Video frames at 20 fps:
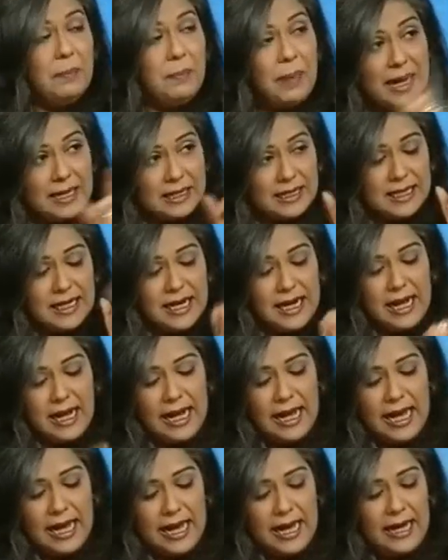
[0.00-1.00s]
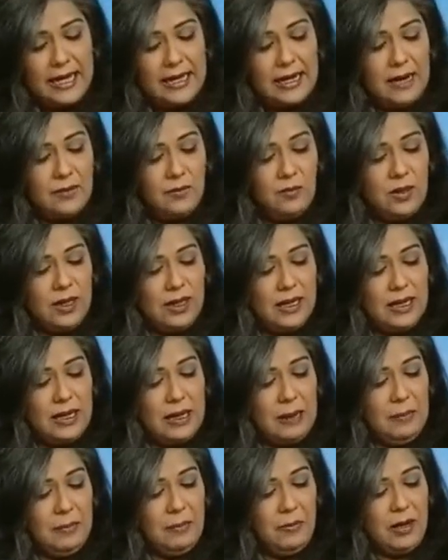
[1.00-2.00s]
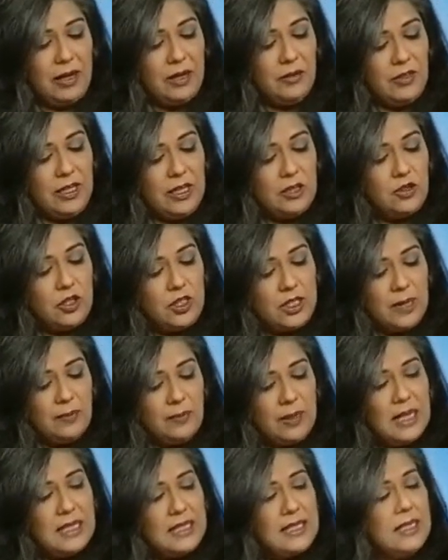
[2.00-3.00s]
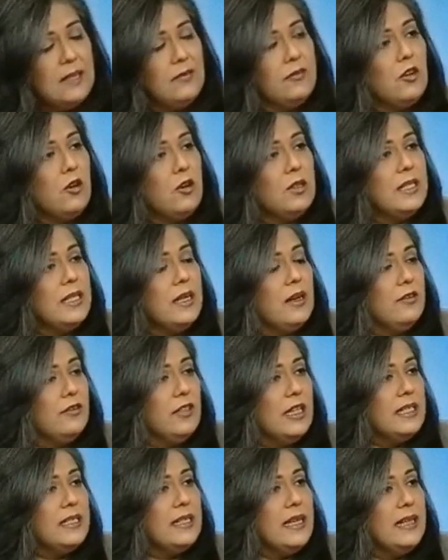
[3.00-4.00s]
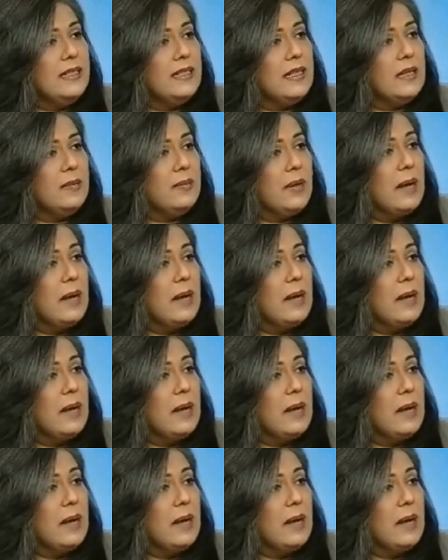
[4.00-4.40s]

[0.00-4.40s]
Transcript: but, and one of the interesting parts, of course, of this is that the